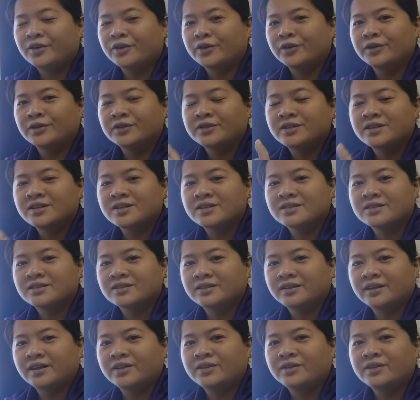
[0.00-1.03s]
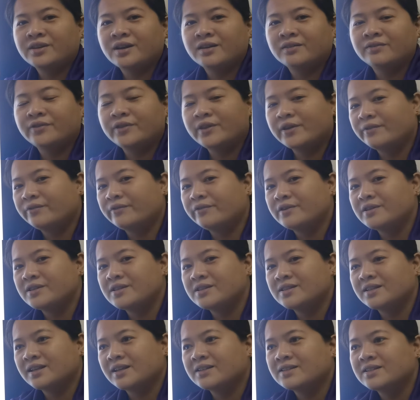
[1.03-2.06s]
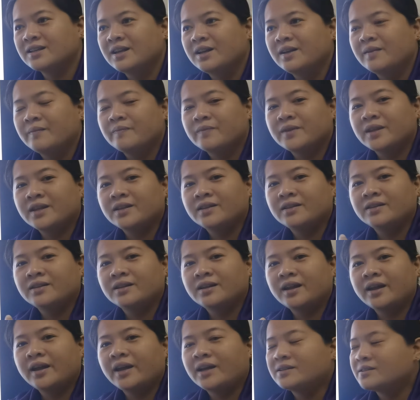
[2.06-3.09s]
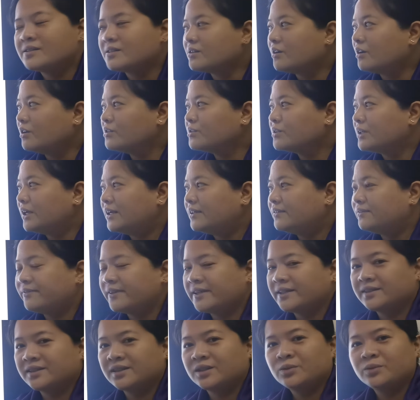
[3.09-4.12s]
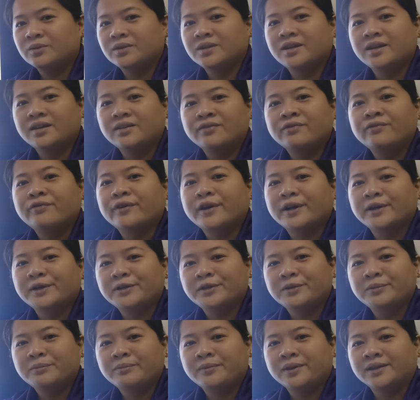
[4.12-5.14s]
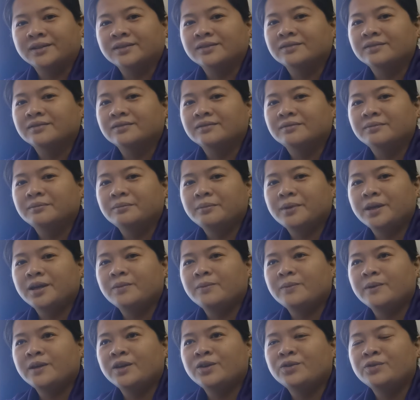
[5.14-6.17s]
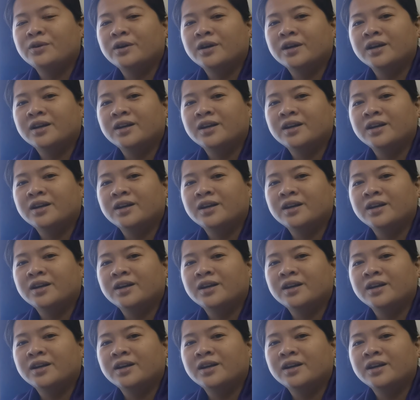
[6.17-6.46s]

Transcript: or your sister and you have differences, then it's also affected with the environment. Maybe you